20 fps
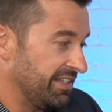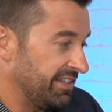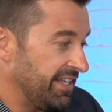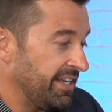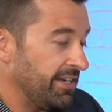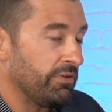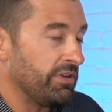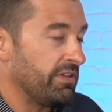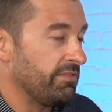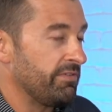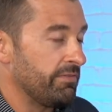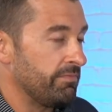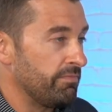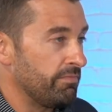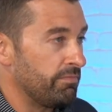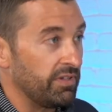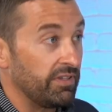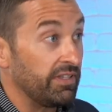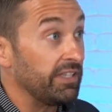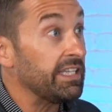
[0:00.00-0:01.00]
they don't
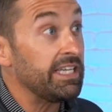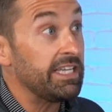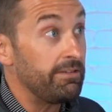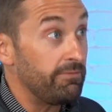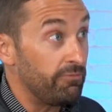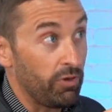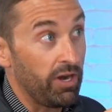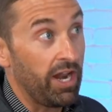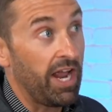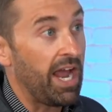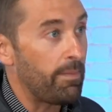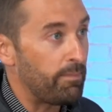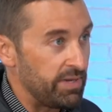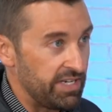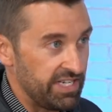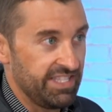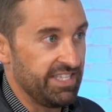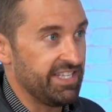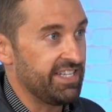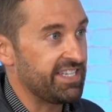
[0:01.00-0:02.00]
even believe what
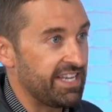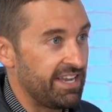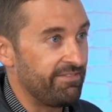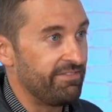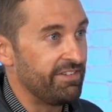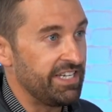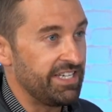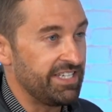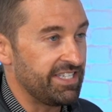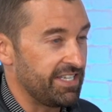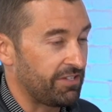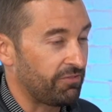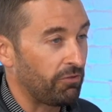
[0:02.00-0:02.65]
happened in the 70s.